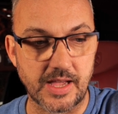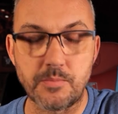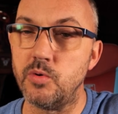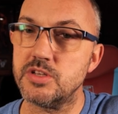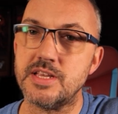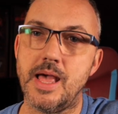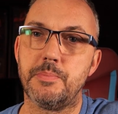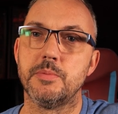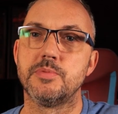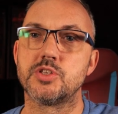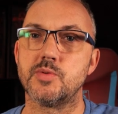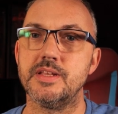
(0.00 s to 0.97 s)
game. What's
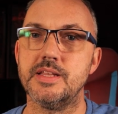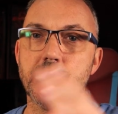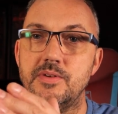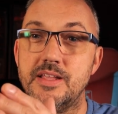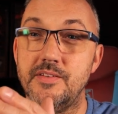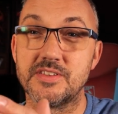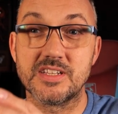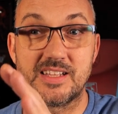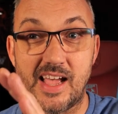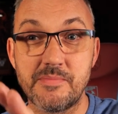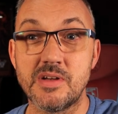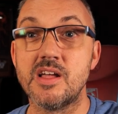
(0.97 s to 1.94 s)
happened between now and the Everton
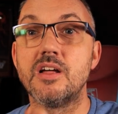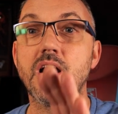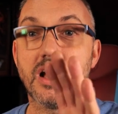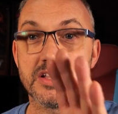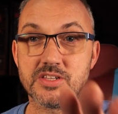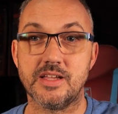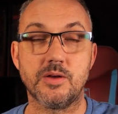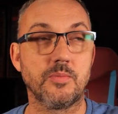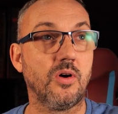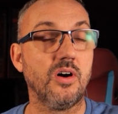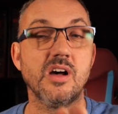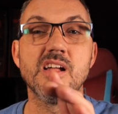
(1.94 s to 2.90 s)
game? I'll tell you
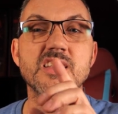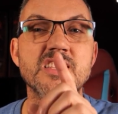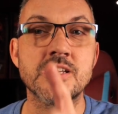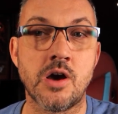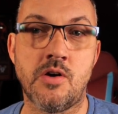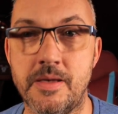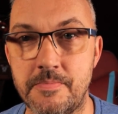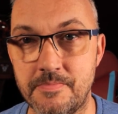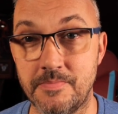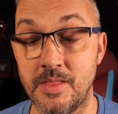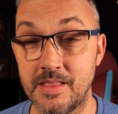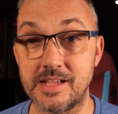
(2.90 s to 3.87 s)
what, time.
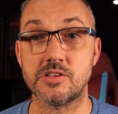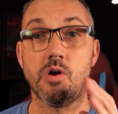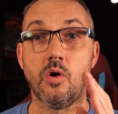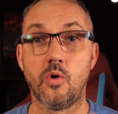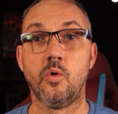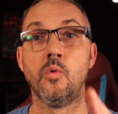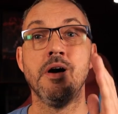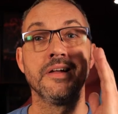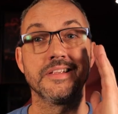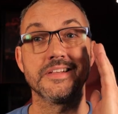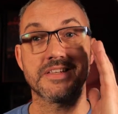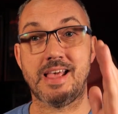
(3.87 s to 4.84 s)
That's all
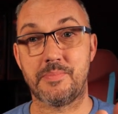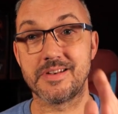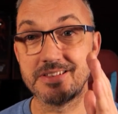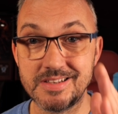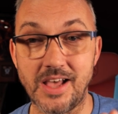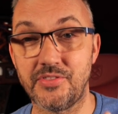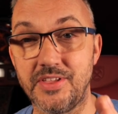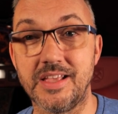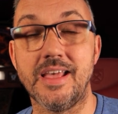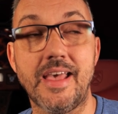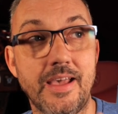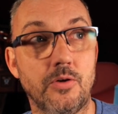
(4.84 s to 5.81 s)
that's happened.
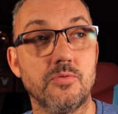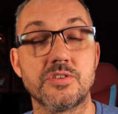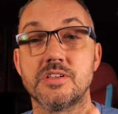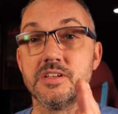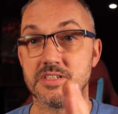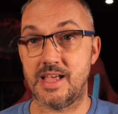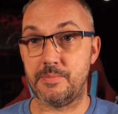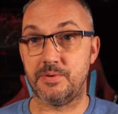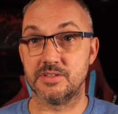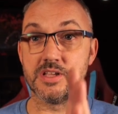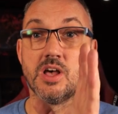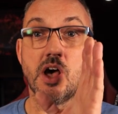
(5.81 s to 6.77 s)
Nothing else has
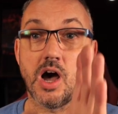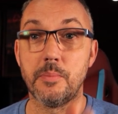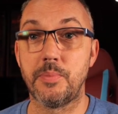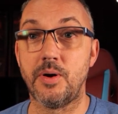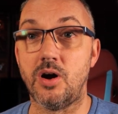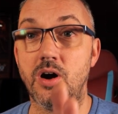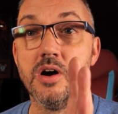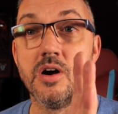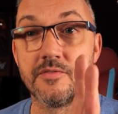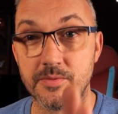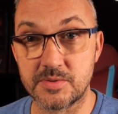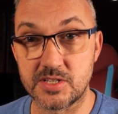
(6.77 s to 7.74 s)
happened apart
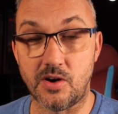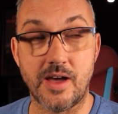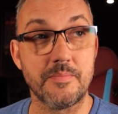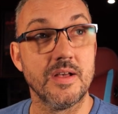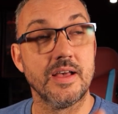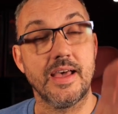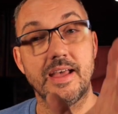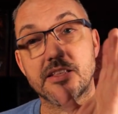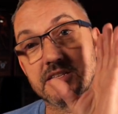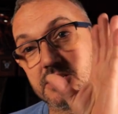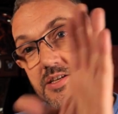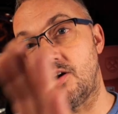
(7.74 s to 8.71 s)
from time.
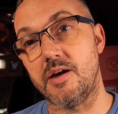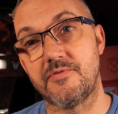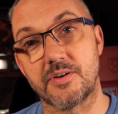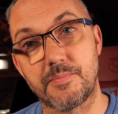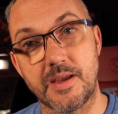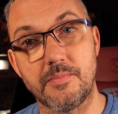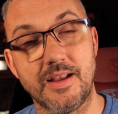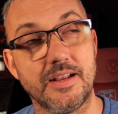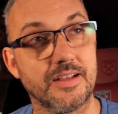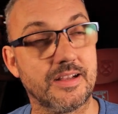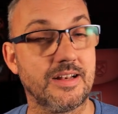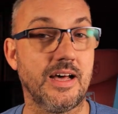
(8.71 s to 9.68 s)
It's time for the people
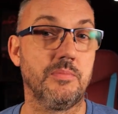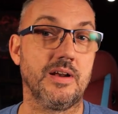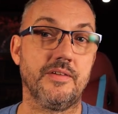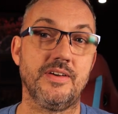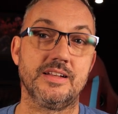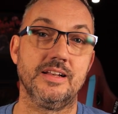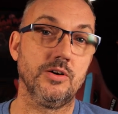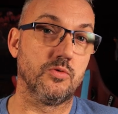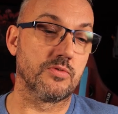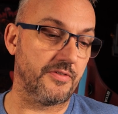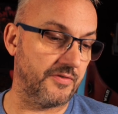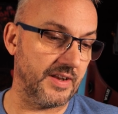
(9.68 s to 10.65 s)
at the club where they've had a
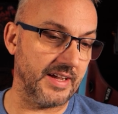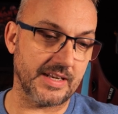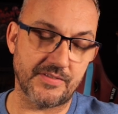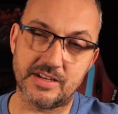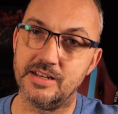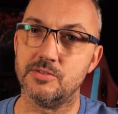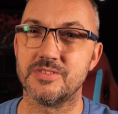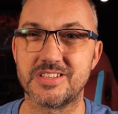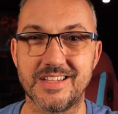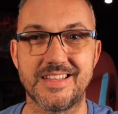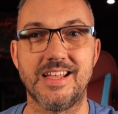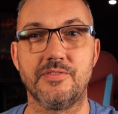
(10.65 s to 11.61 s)
little reflect, they've had a little
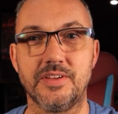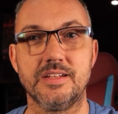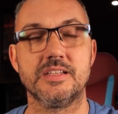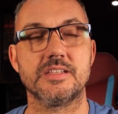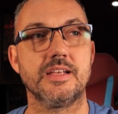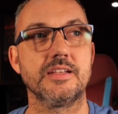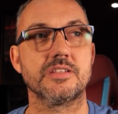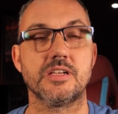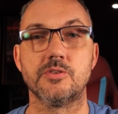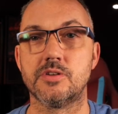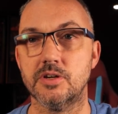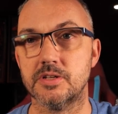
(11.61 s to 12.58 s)
sit down and think, this ain't
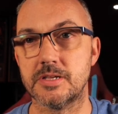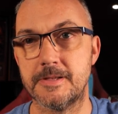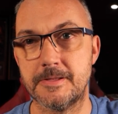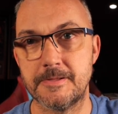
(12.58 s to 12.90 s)
so good.